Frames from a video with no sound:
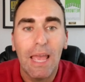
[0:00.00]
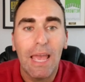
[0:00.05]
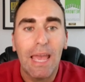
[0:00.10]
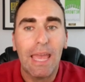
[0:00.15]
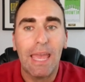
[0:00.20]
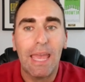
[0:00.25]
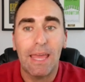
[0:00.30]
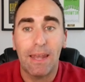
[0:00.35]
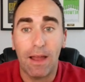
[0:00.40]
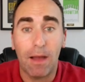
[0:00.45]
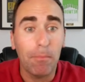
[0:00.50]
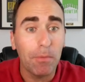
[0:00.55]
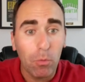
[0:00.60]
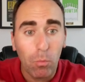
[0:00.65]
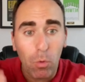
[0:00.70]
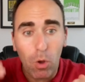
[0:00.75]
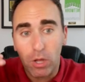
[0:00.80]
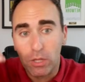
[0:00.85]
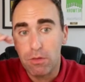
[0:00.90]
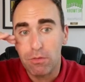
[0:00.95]
And I'm going to
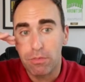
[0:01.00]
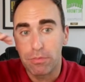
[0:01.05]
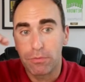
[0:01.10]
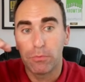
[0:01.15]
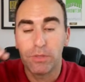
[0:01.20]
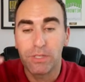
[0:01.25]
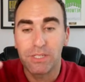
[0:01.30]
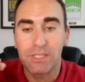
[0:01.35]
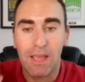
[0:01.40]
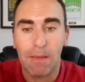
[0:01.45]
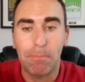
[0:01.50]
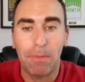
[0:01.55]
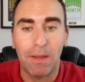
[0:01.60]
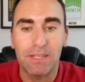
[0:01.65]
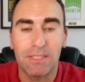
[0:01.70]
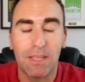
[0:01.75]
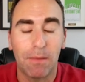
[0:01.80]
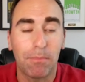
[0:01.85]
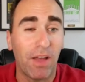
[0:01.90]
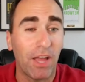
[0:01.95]
walk you through the
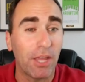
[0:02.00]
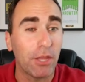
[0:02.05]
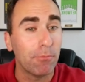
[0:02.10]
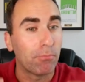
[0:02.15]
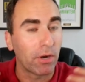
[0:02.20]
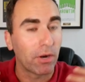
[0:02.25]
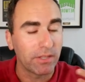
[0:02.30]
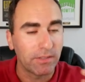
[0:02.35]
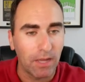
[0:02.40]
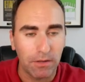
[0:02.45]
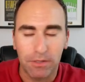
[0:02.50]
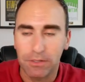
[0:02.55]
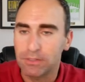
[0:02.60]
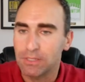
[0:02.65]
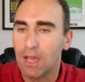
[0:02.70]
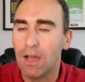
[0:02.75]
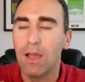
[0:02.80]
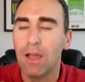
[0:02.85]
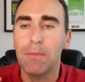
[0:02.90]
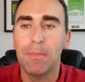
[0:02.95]
step-by-step of how you break down your
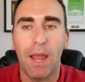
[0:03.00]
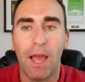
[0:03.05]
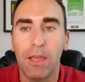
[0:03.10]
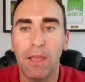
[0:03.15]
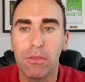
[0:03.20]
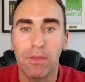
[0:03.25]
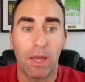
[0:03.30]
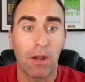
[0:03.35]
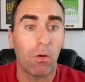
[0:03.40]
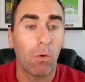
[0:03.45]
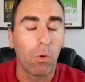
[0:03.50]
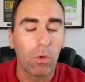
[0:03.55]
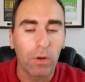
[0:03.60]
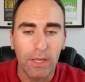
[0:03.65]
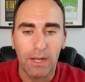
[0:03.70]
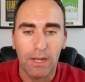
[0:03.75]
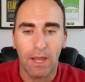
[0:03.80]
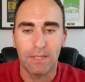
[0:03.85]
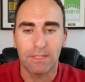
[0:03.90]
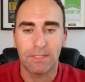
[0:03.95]
time and how you kind of
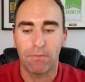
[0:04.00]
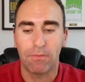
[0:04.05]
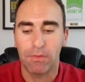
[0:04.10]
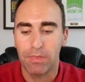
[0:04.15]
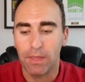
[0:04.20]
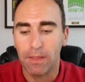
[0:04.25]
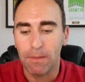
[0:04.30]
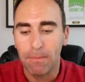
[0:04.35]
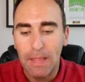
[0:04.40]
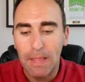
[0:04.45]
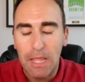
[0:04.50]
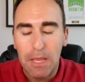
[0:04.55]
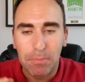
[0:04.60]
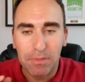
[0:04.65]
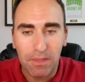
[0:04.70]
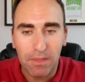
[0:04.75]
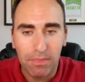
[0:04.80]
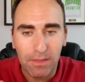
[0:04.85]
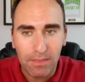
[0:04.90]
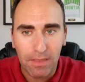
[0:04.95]
organize everything. But the
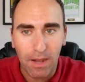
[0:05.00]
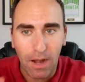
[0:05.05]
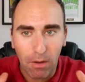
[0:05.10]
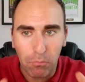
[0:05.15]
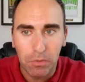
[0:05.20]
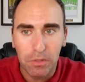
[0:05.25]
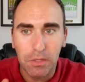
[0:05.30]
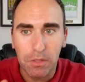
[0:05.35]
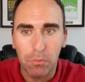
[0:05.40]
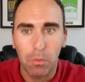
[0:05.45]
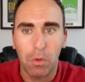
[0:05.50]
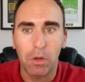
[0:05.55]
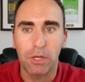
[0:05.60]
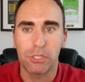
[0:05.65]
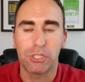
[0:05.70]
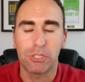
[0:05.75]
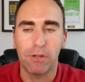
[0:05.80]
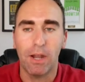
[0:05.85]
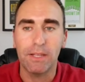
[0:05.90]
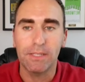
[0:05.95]
thing that I really want to
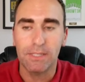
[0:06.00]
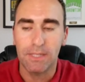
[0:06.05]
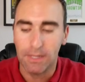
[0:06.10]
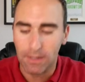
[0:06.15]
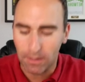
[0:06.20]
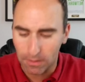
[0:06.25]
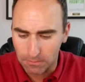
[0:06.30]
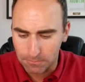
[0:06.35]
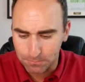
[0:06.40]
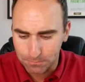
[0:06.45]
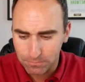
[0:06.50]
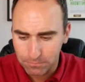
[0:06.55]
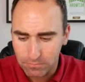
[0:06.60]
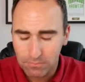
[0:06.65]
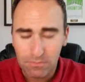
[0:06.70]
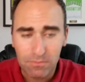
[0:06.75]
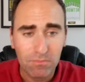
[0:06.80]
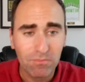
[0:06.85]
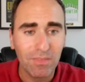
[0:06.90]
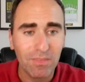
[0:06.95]
stress here
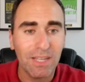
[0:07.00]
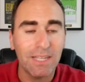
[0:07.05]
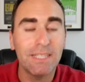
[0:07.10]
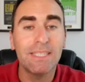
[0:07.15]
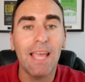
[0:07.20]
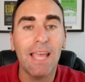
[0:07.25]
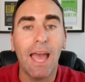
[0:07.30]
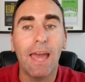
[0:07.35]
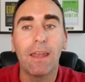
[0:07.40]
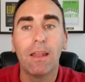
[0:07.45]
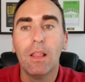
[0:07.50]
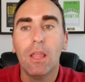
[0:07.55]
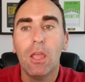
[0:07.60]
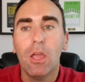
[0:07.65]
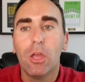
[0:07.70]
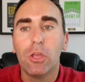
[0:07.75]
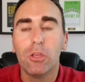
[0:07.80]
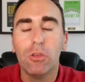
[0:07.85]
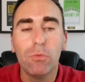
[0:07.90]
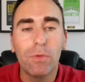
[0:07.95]
is that
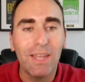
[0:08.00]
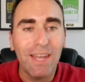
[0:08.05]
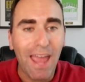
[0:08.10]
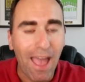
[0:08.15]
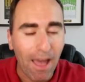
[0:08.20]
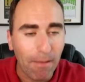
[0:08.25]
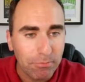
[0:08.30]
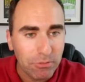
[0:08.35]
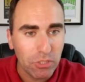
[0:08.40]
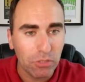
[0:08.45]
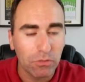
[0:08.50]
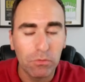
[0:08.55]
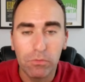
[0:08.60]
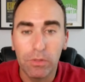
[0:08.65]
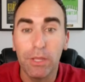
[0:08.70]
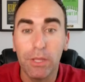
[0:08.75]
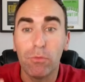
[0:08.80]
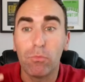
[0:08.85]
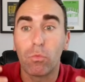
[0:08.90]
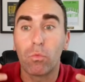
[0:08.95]
you can
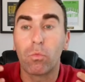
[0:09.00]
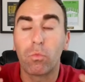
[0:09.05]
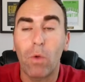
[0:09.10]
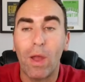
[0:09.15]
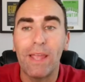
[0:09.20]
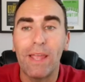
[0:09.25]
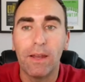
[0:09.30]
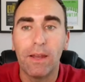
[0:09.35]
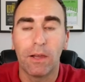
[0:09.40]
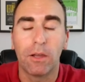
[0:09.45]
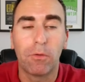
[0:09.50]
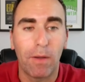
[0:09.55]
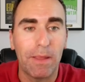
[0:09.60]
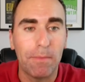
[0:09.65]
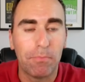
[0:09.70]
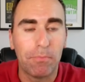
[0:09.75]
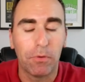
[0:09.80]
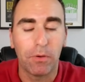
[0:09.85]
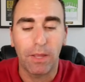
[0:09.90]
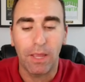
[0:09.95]
absolutely write a great
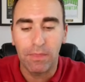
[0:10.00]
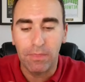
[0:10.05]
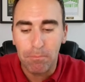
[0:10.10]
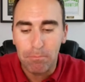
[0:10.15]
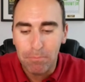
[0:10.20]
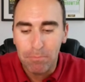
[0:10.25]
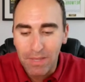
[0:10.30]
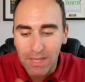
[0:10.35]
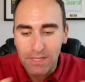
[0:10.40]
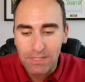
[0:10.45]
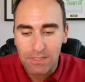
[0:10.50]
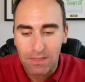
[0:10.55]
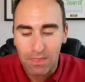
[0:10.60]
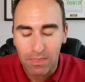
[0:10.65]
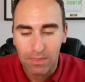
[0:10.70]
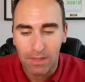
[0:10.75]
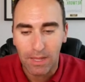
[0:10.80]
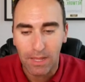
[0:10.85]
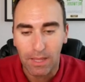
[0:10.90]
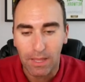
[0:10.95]
book. And the biggest
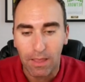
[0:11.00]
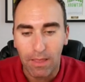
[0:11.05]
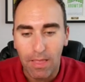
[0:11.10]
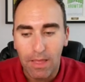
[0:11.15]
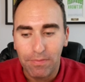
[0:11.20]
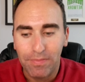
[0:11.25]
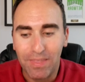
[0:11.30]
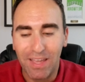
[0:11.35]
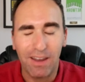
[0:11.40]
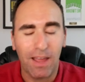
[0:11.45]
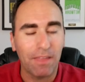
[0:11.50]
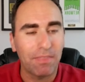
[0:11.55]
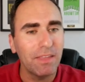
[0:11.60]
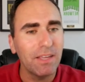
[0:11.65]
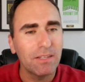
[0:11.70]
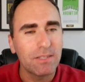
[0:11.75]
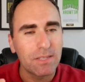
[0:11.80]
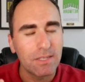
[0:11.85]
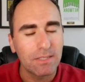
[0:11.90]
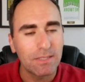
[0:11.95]
thing that I think
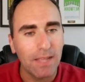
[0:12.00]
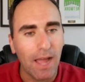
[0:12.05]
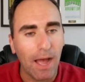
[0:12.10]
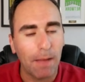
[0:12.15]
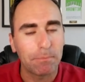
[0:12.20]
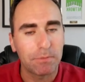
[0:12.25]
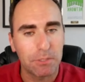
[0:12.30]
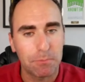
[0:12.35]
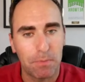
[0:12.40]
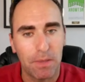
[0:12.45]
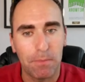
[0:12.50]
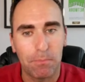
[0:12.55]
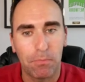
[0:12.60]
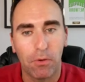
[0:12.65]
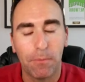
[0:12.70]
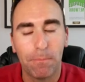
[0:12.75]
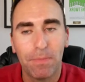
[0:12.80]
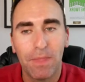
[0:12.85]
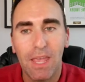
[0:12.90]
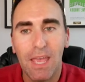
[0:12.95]
stops people
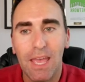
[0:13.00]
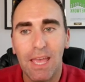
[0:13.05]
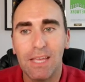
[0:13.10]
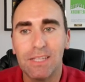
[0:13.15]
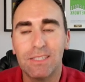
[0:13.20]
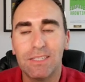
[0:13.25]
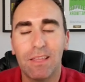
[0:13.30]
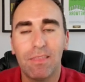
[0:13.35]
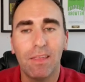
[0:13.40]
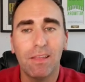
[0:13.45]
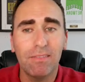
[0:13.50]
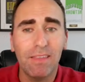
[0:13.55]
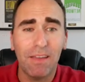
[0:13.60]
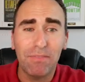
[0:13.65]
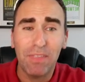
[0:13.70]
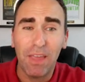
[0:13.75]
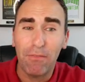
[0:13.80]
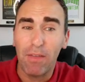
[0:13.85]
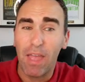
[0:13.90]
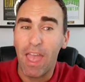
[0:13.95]
is they think they have to
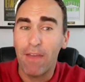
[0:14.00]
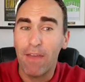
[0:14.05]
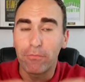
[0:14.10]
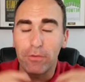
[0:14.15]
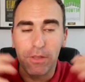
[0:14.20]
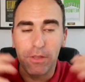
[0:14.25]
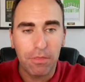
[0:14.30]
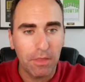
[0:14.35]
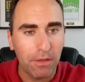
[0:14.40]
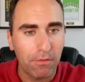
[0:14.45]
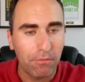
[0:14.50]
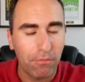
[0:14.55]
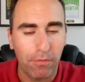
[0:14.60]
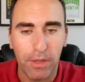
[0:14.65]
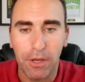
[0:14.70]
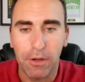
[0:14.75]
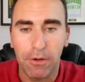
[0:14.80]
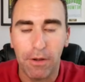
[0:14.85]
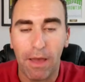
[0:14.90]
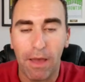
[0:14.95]
have everything
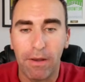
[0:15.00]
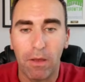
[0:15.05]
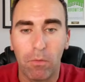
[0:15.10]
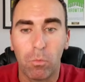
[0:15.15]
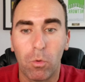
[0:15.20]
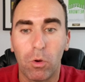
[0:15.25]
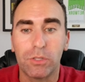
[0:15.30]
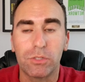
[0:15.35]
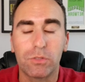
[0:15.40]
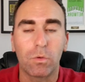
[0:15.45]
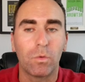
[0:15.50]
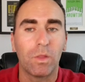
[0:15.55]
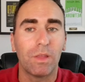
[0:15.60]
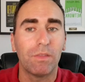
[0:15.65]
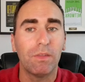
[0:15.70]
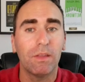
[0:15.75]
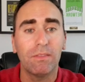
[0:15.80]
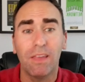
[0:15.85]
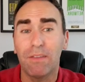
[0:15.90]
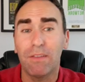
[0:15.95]
figured out at once, or they
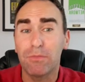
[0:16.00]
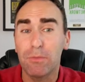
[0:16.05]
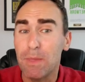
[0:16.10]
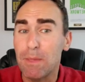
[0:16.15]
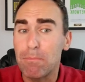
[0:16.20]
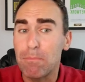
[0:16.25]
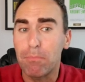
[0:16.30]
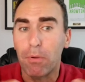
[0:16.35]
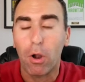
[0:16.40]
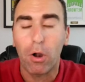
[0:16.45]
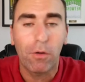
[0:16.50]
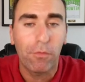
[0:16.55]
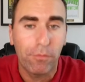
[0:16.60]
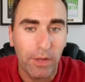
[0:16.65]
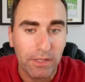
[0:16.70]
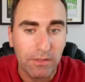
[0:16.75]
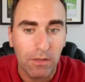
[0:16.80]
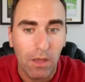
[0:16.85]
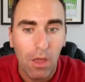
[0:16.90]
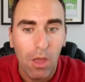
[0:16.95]
think they have to be
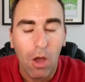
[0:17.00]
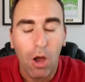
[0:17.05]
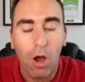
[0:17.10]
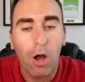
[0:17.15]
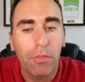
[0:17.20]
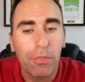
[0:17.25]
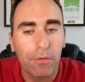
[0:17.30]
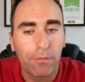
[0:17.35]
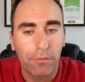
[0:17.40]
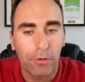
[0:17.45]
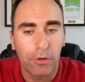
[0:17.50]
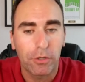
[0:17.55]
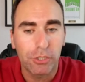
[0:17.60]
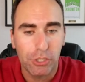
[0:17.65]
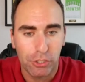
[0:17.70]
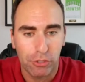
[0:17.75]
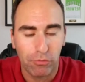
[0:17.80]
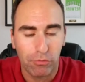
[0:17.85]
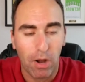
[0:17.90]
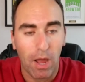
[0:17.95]
perfect on the first
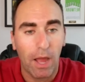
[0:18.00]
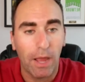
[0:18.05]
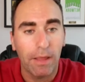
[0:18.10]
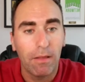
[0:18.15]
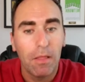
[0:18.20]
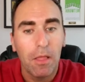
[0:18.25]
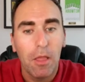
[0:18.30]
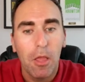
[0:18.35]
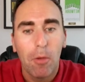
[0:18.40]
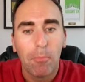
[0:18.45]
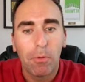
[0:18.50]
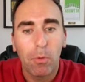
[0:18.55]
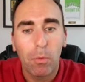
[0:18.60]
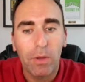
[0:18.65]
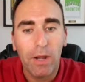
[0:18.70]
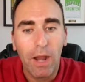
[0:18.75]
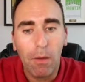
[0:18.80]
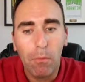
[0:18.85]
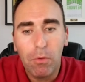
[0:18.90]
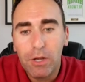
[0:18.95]
try. But what
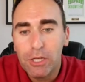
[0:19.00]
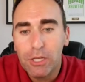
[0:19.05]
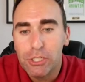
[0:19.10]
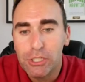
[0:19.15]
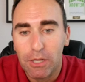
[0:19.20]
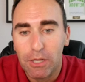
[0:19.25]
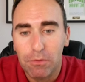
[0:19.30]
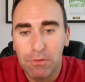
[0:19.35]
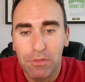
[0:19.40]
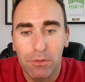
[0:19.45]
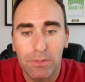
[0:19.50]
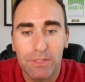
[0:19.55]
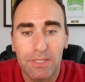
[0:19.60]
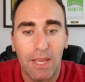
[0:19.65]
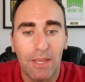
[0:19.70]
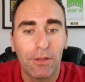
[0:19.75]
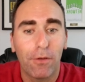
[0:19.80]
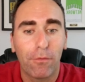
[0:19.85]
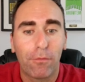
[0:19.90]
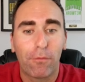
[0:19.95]
I want to share with you is that
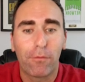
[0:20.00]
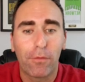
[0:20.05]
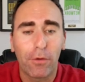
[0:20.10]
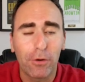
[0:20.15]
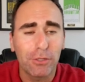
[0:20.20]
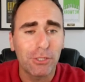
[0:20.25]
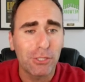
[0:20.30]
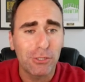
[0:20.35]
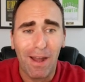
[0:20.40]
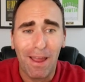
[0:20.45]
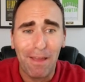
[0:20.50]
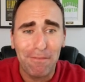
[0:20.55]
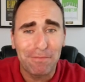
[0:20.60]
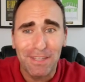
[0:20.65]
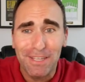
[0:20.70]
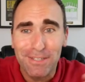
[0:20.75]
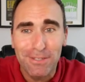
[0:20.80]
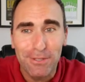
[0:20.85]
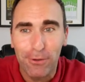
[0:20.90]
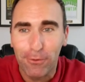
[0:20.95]
your first draft
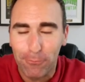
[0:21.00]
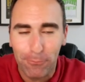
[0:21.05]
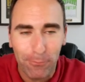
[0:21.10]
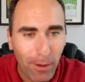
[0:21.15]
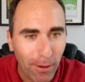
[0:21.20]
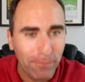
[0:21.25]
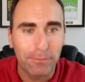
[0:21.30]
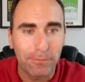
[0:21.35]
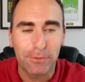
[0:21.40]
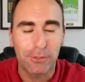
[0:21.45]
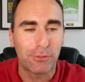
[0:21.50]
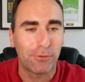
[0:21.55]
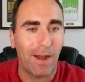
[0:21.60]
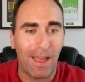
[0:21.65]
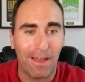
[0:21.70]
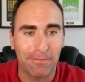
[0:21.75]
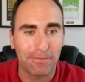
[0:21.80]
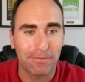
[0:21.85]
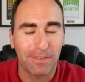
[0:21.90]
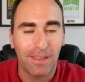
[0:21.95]
is your rough
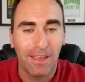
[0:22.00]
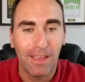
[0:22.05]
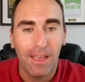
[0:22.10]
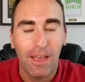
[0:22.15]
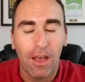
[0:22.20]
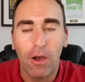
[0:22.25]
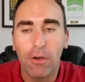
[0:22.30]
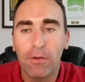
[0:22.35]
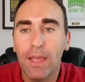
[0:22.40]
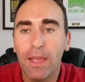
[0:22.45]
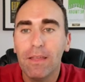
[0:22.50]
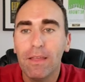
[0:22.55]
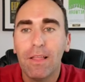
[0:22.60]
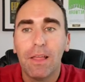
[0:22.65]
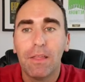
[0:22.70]
draft. Okay?